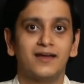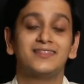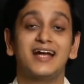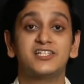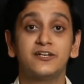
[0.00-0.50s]

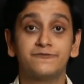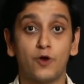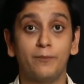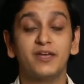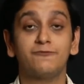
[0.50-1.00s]
That's it
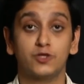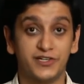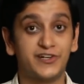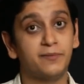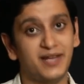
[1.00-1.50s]
from me for the
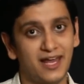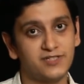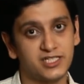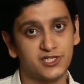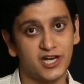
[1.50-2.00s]
Dream
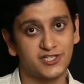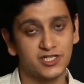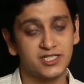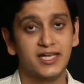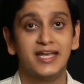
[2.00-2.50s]
11
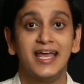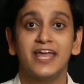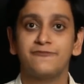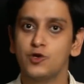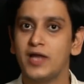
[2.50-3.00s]
suggestions.
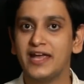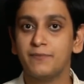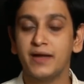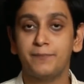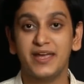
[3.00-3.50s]
If you like
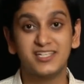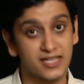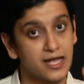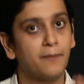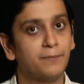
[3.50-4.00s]
my
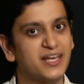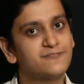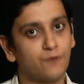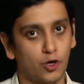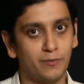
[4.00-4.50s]
picks,
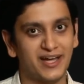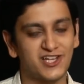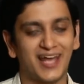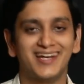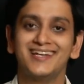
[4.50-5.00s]
Please follow my
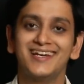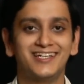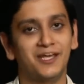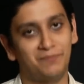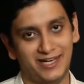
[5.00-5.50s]
channel
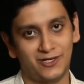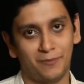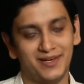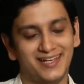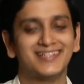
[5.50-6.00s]
Dibbly
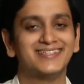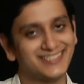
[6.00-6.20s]
Dobbly.